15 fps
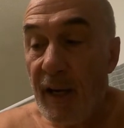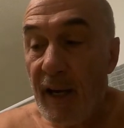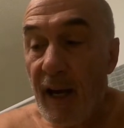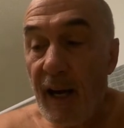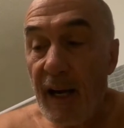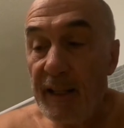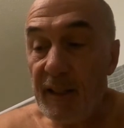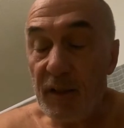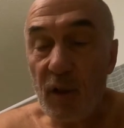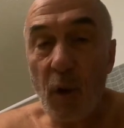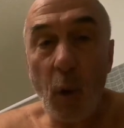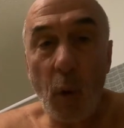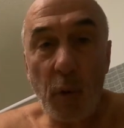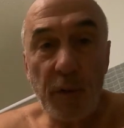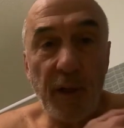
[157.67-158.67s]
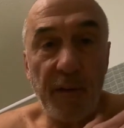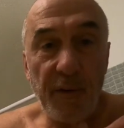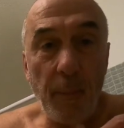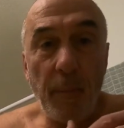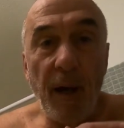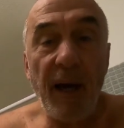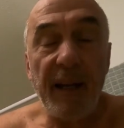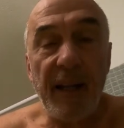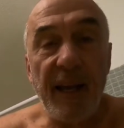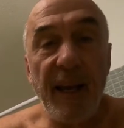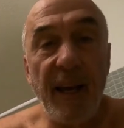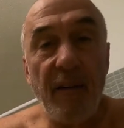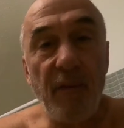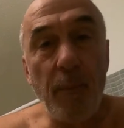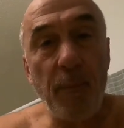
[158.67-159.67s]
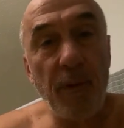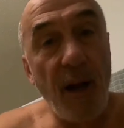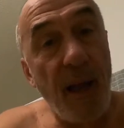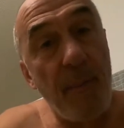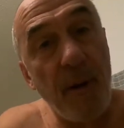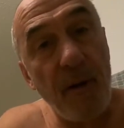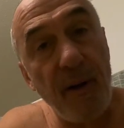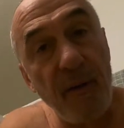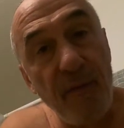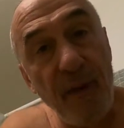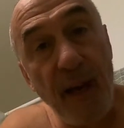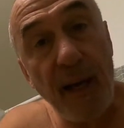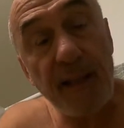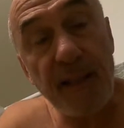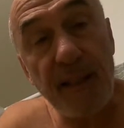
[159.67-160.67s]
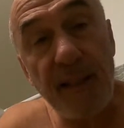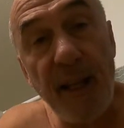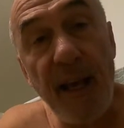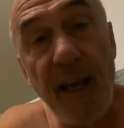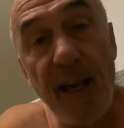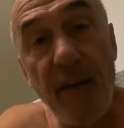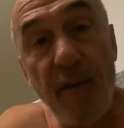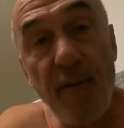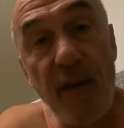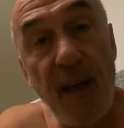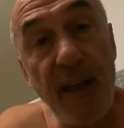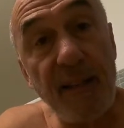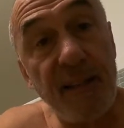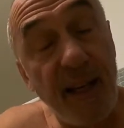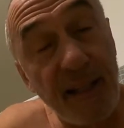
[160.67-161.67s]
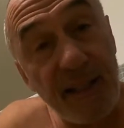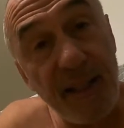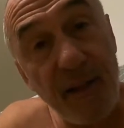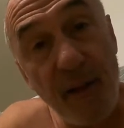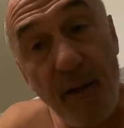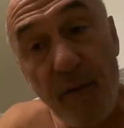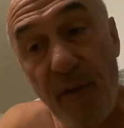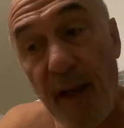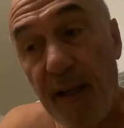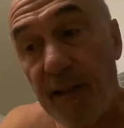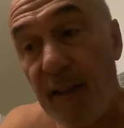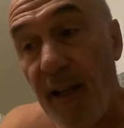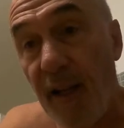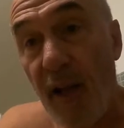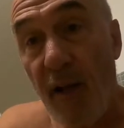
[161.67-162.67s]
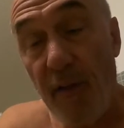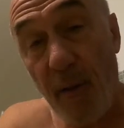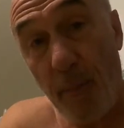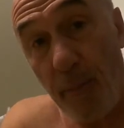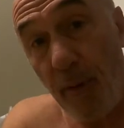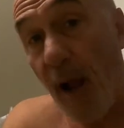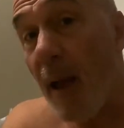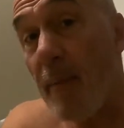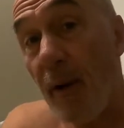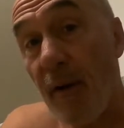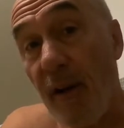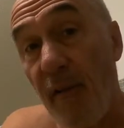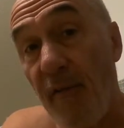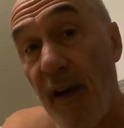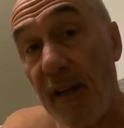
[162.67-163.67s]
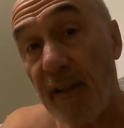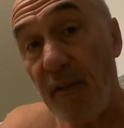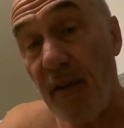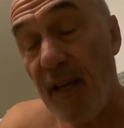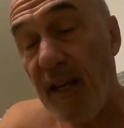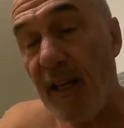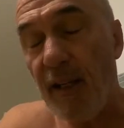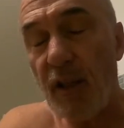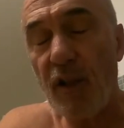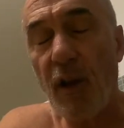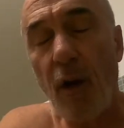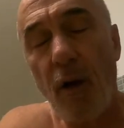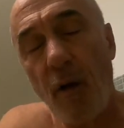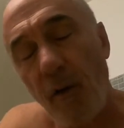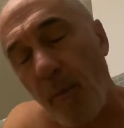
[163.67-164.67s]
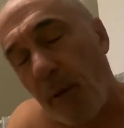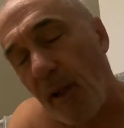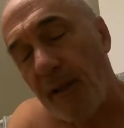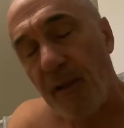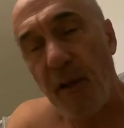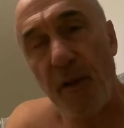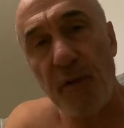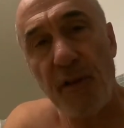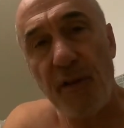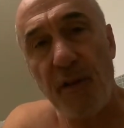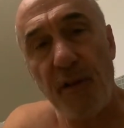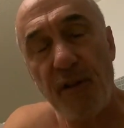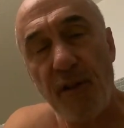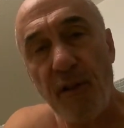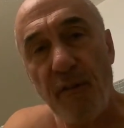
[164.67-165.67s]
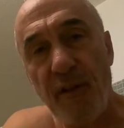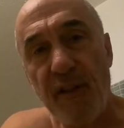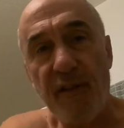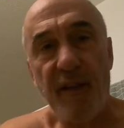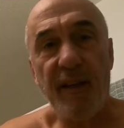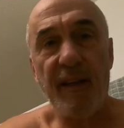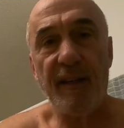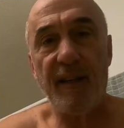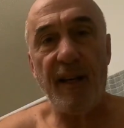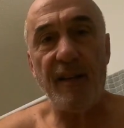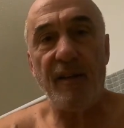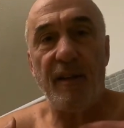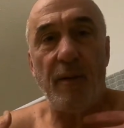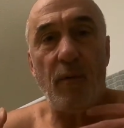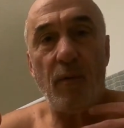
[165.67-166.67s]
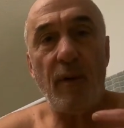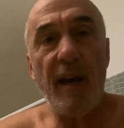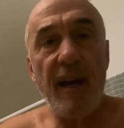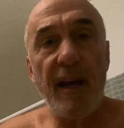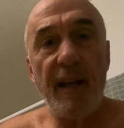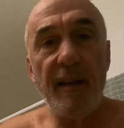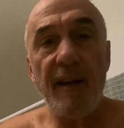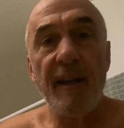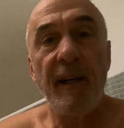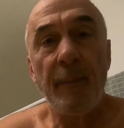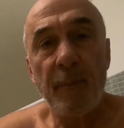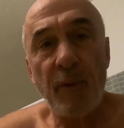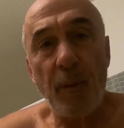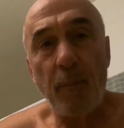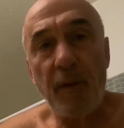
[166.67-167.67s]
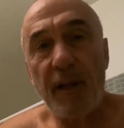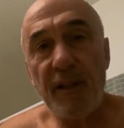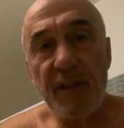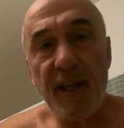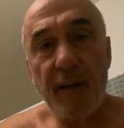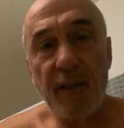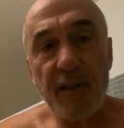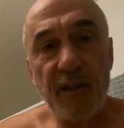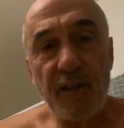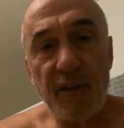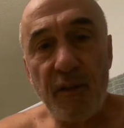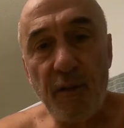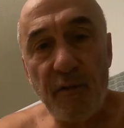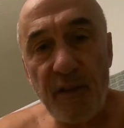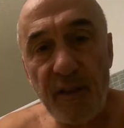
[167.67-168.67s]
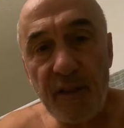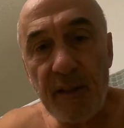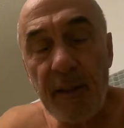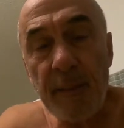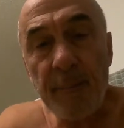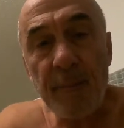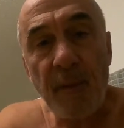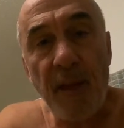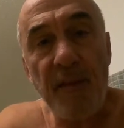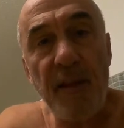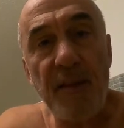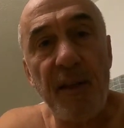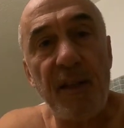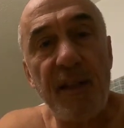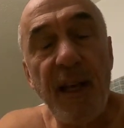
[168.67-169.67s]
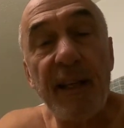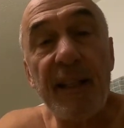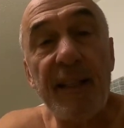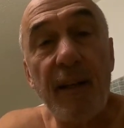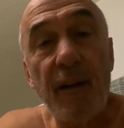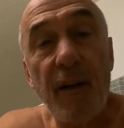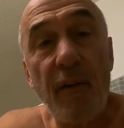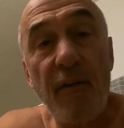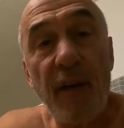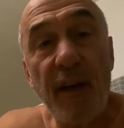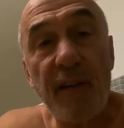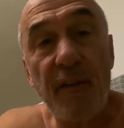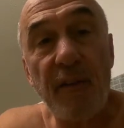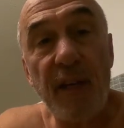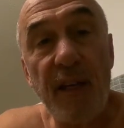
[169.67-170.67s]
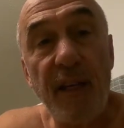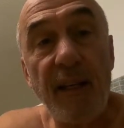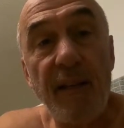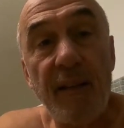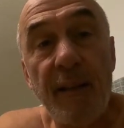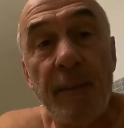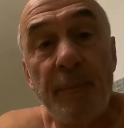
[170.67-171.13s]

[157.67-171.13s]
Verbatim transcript: hot and cold on the body have a primary effect and they have a secondary effect. The primary effect of heat is all the blood goes to the surface. You get nice and red, the blood's out at the surface. And then the secondary effect of heat,